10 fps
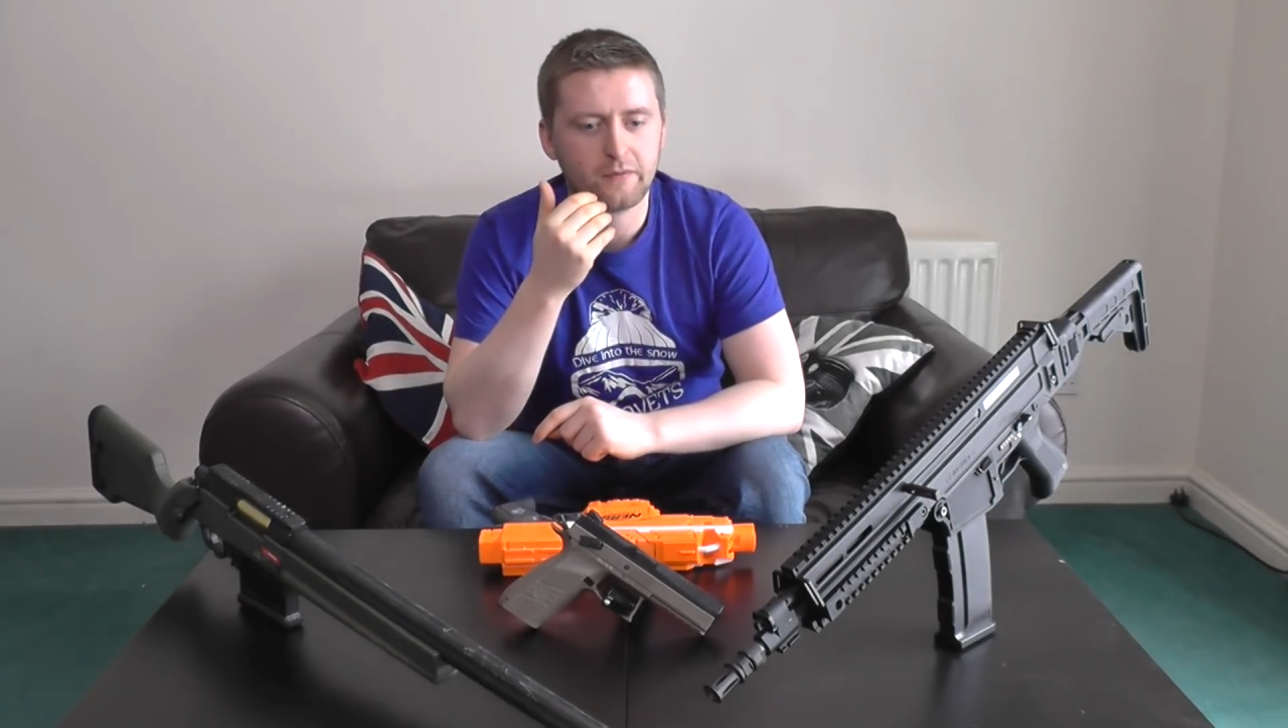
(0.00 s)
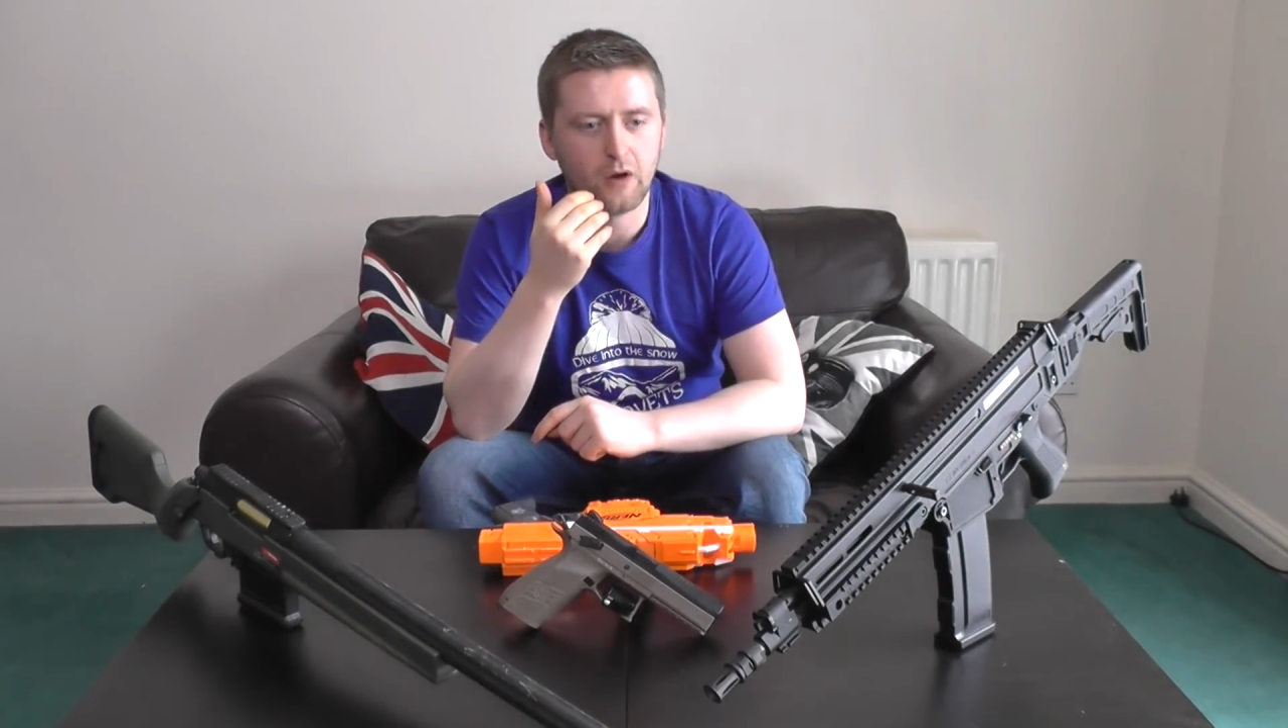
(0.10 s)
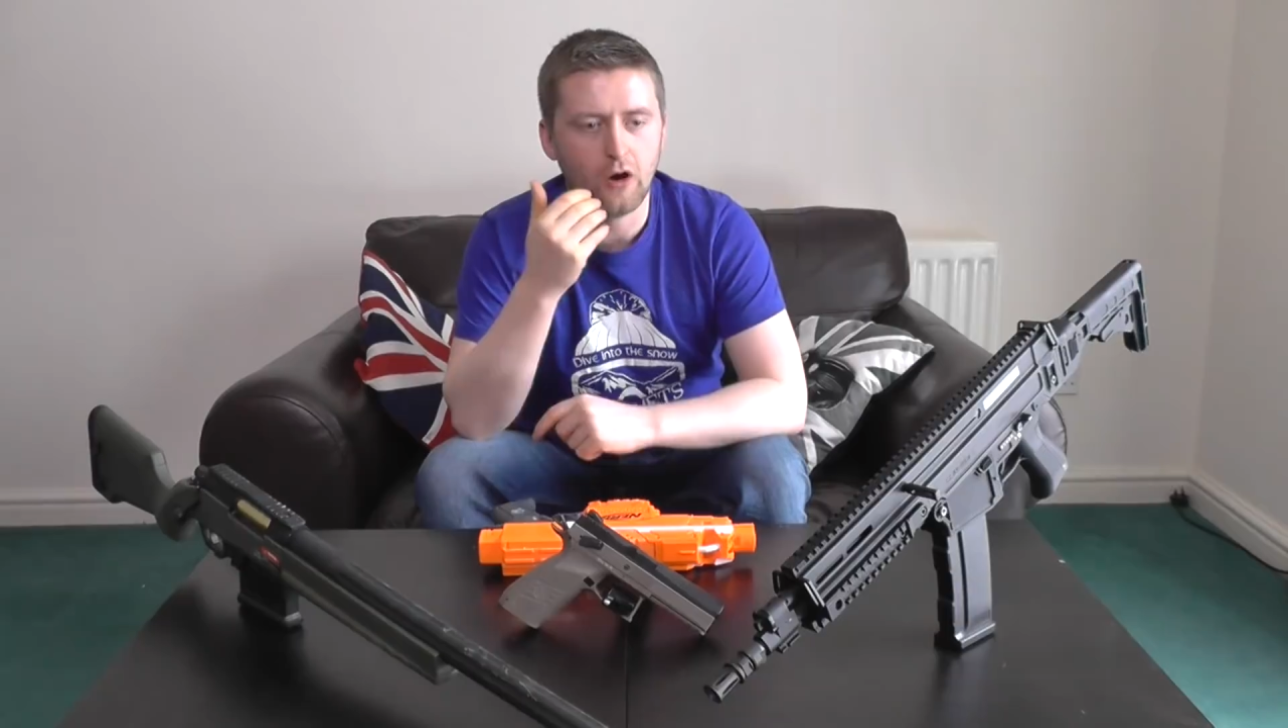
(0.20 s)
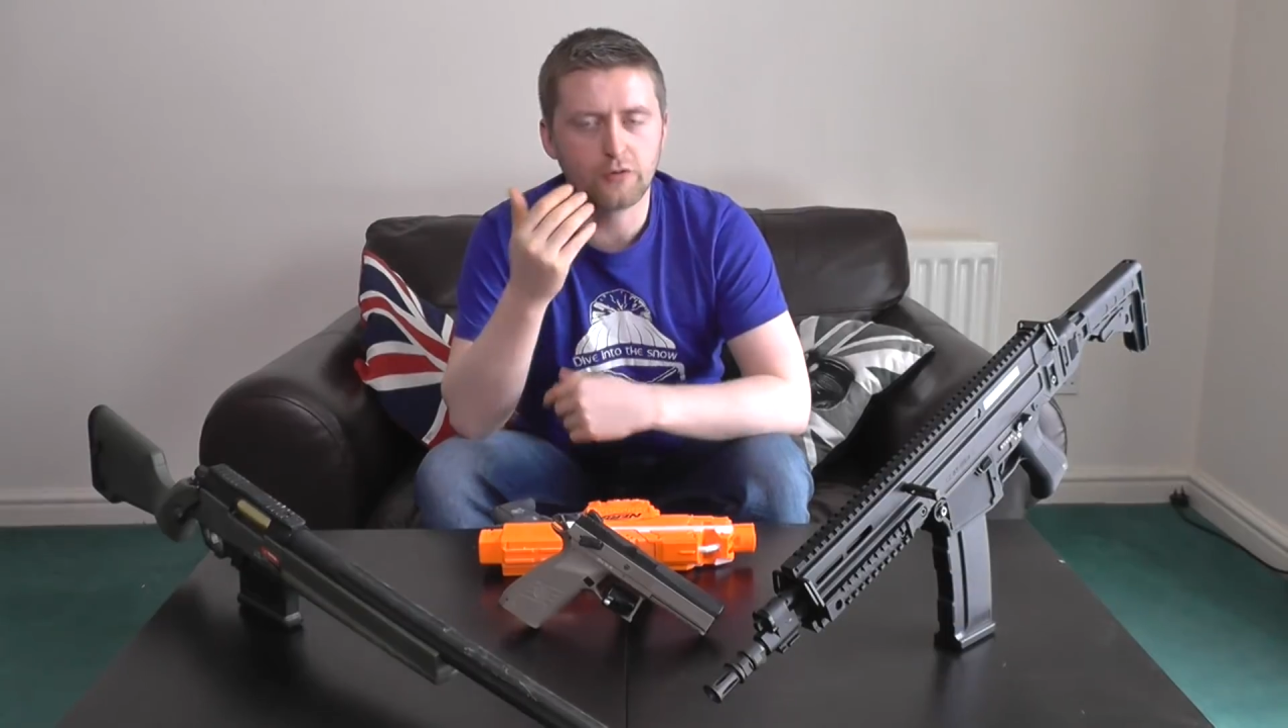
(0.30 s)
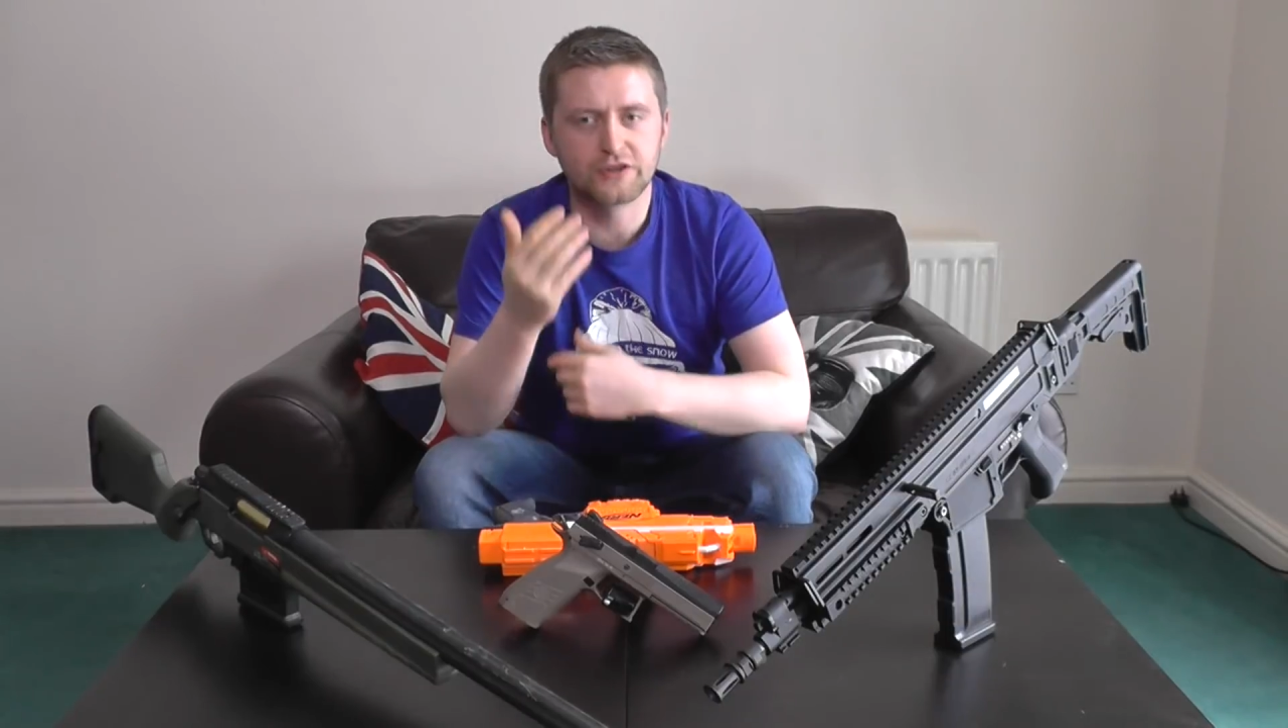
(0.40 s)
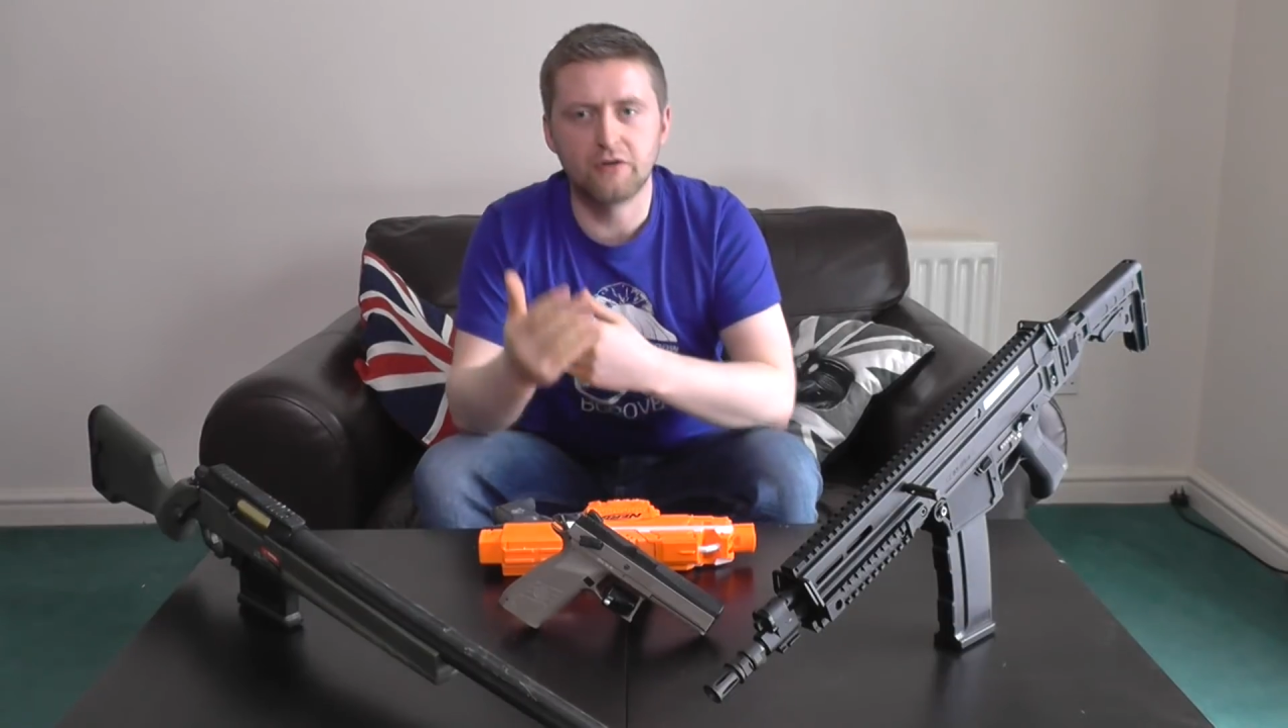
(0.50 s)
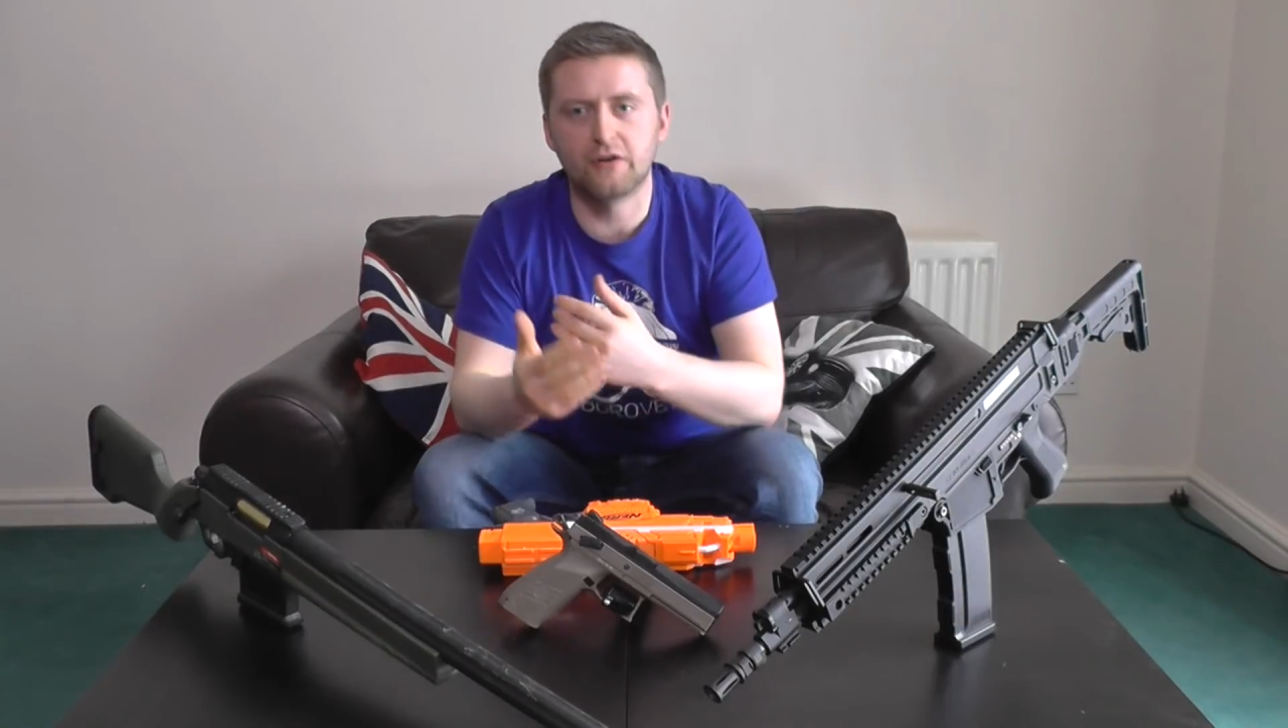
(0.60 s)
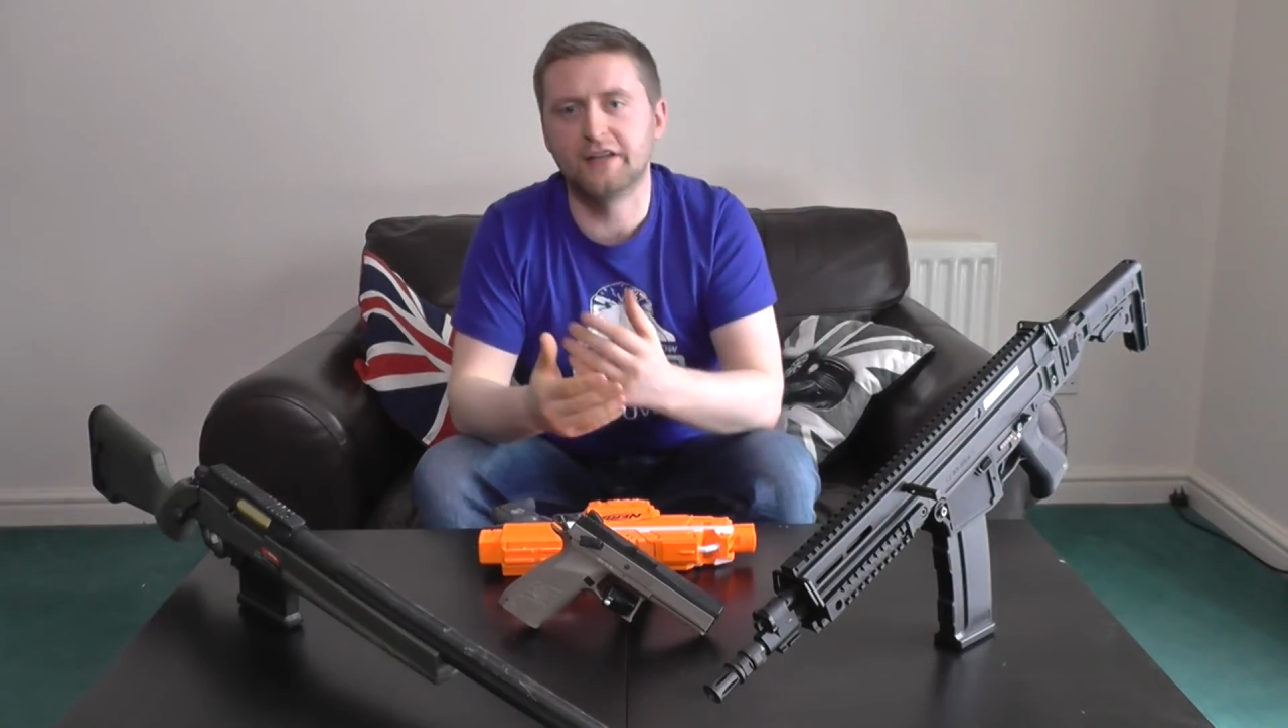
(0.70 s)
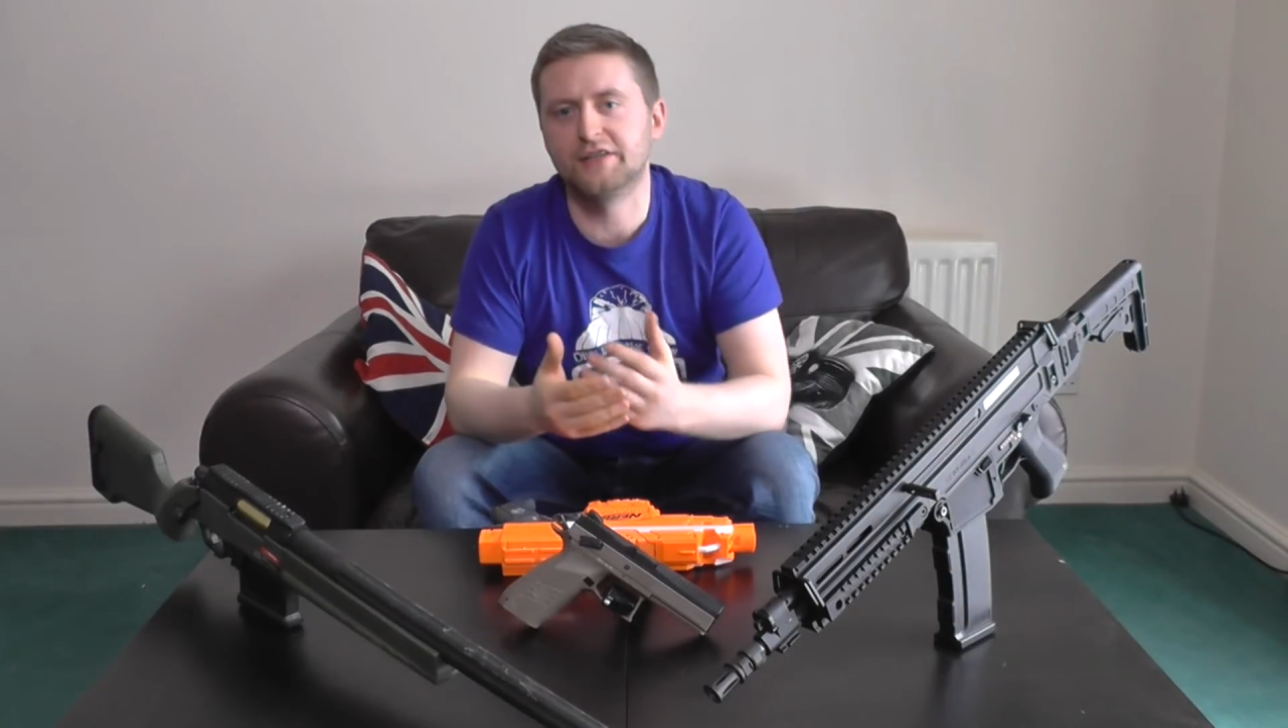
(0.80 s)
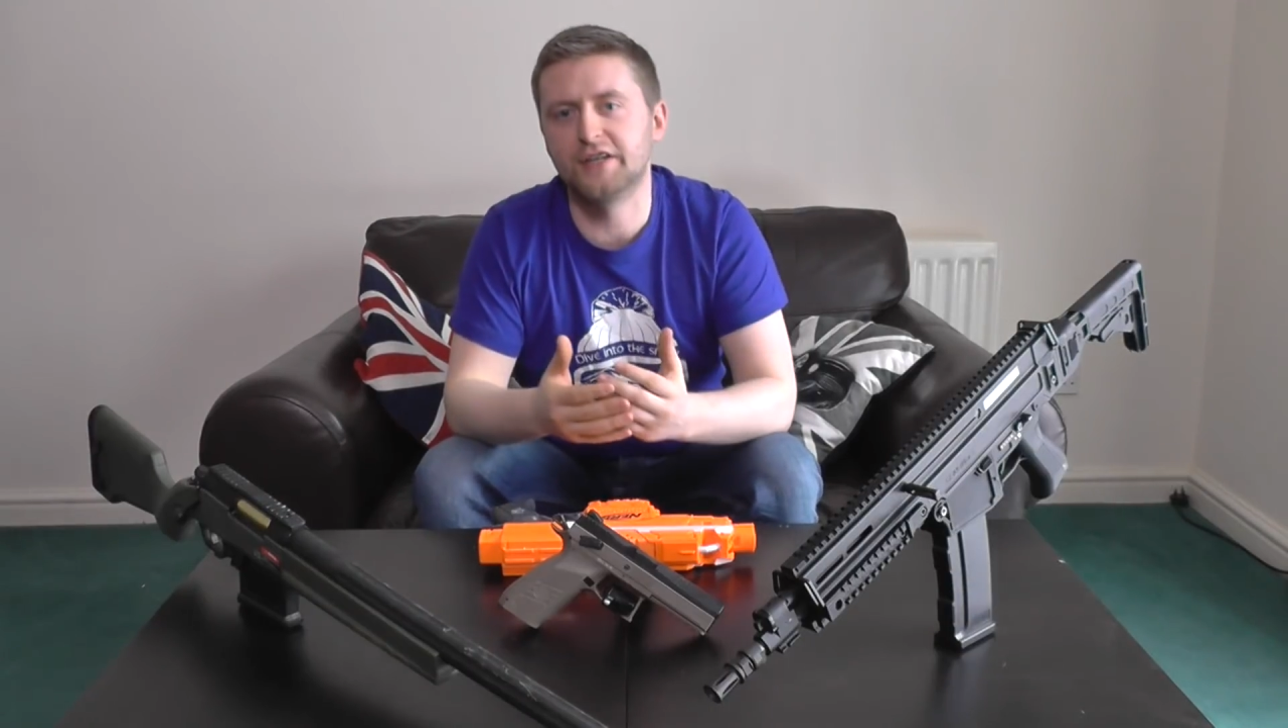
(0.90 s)
also
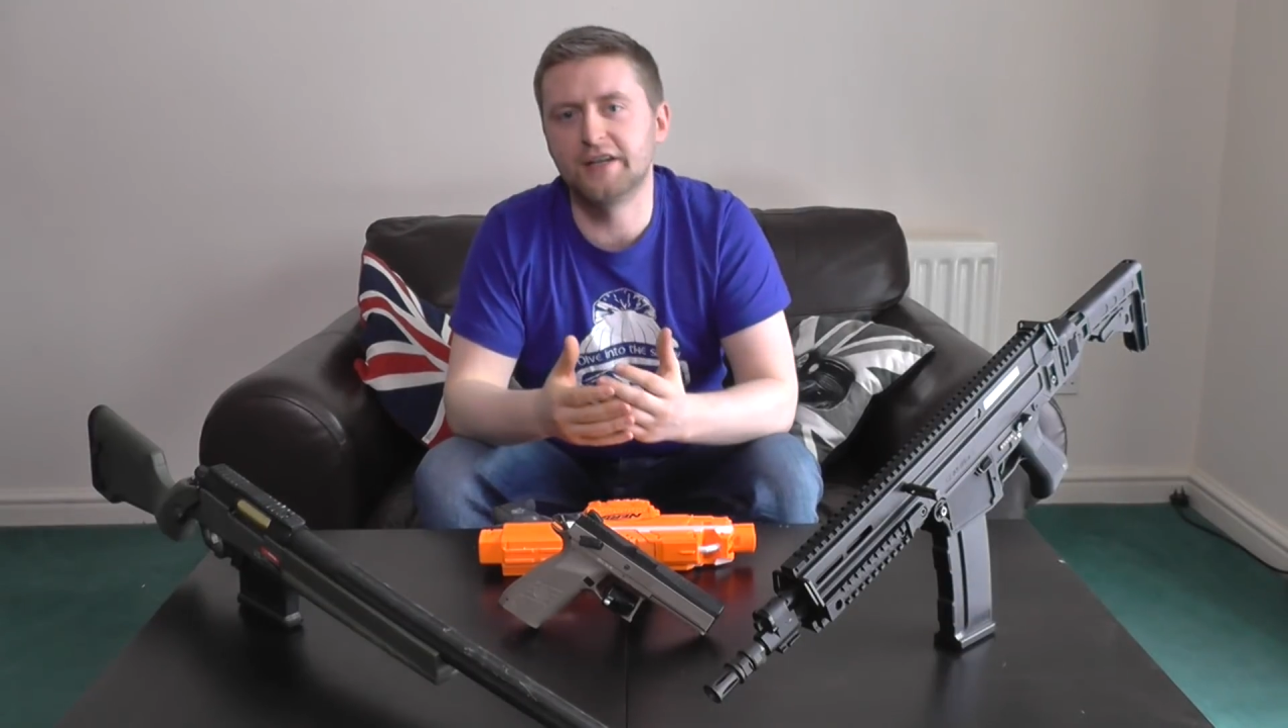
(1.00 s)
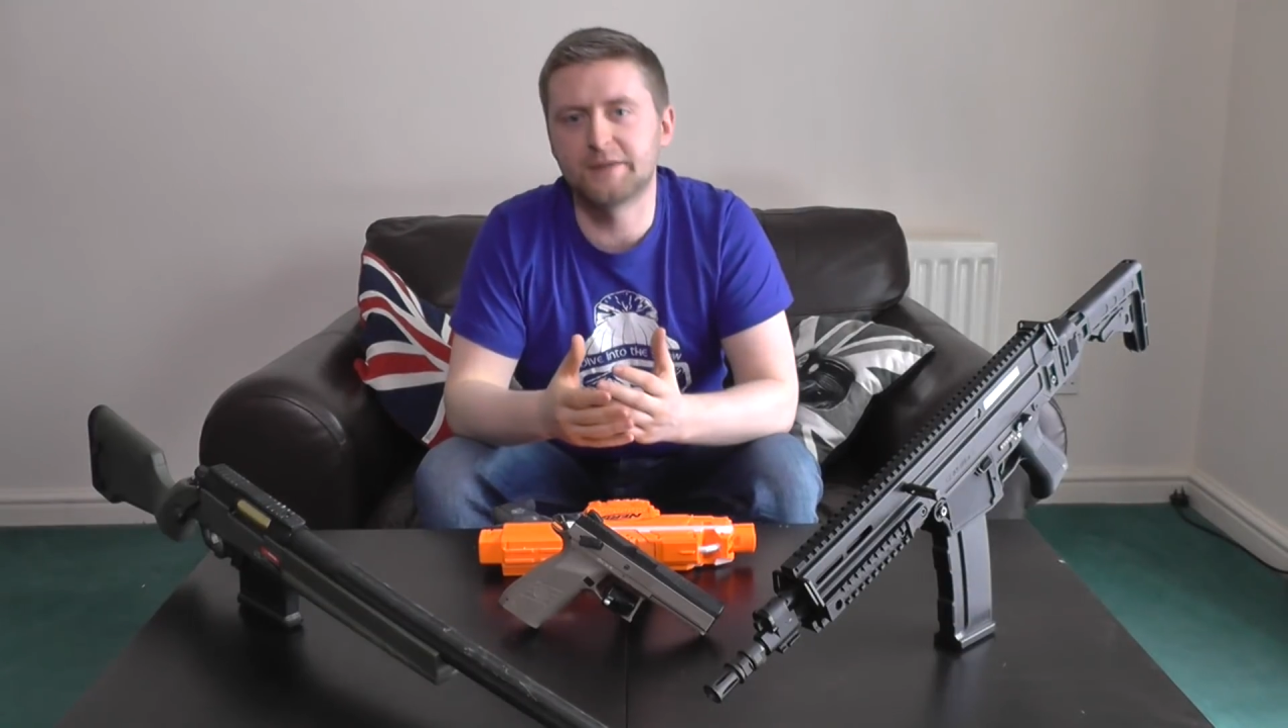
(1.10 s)
looking to